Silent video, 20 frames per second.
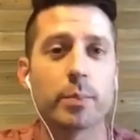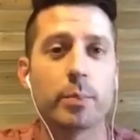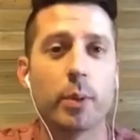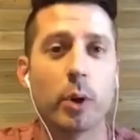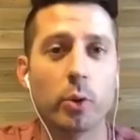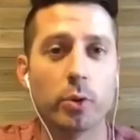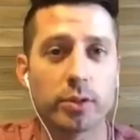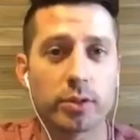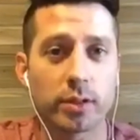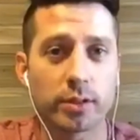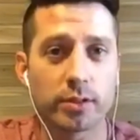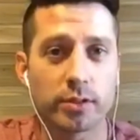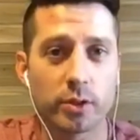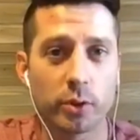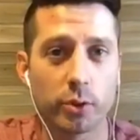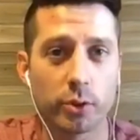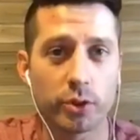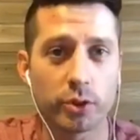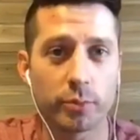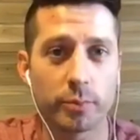to post on
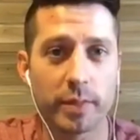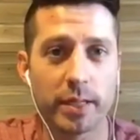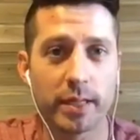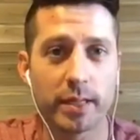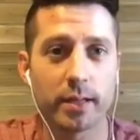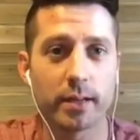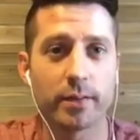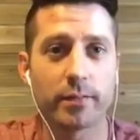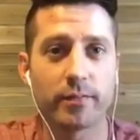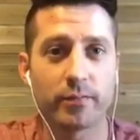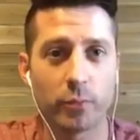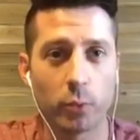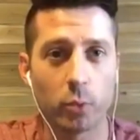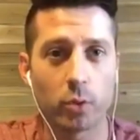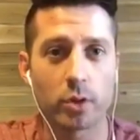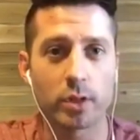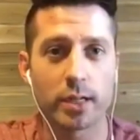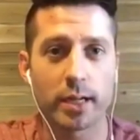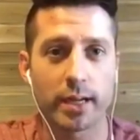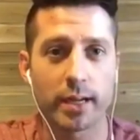social media
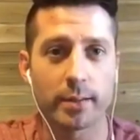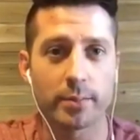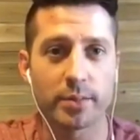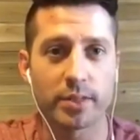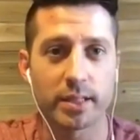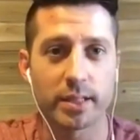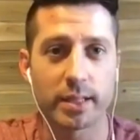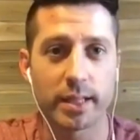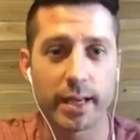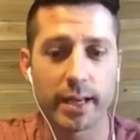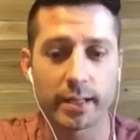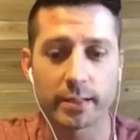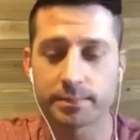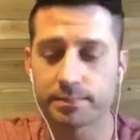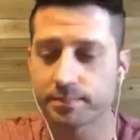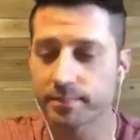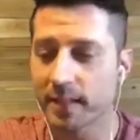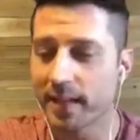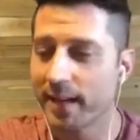4 times a day.